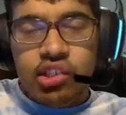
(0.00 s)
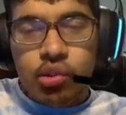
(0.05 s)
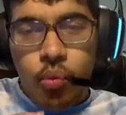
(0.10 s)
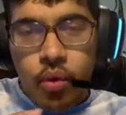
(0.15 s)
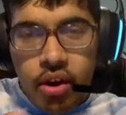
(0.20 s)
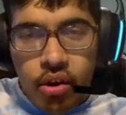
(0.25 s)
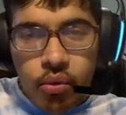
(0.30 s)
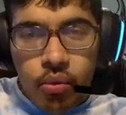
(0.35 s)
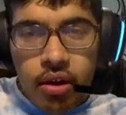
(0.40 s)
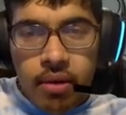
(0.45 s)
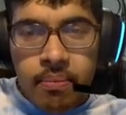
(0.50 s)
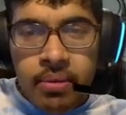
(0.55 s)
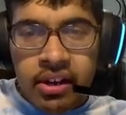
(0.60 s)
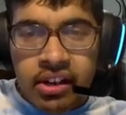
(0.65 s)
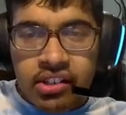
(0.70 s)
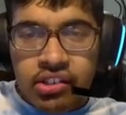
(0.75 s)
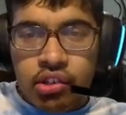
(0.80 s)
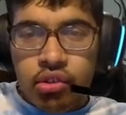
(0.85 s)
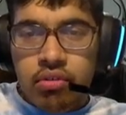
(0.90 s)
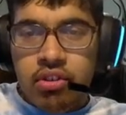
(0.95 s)
a weird one
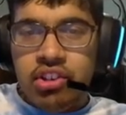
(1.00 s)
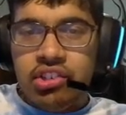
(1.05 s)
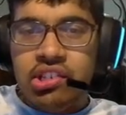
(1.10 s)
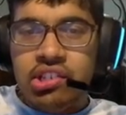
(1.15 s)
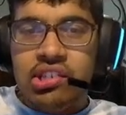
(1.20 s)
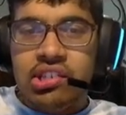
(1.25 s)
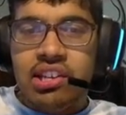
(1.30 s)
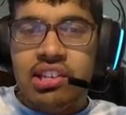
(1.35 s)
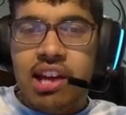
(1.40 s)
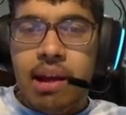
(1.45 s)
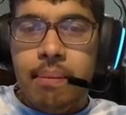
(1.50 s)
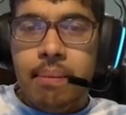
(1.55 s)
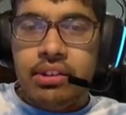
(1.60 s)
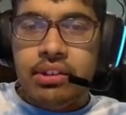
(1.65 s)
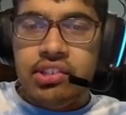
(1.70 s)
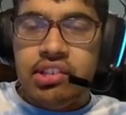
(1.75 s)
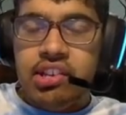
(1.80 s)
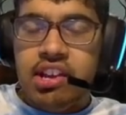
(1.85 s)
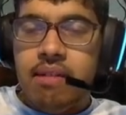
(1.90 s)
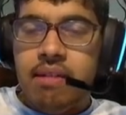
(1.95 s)
because Tunisia is the type
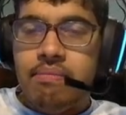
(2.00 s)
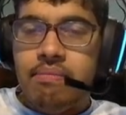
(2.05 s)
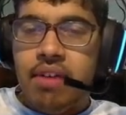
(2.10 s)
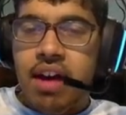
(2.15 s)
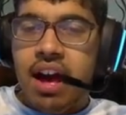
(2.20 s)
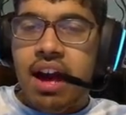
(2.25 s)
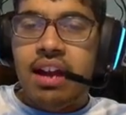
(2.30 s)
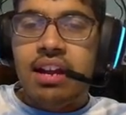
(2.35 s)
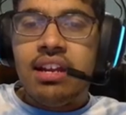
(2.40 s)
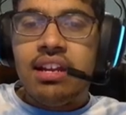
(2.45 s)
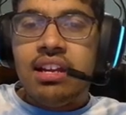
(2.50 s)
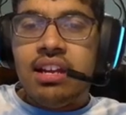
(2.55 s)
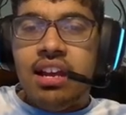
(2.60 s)
of team that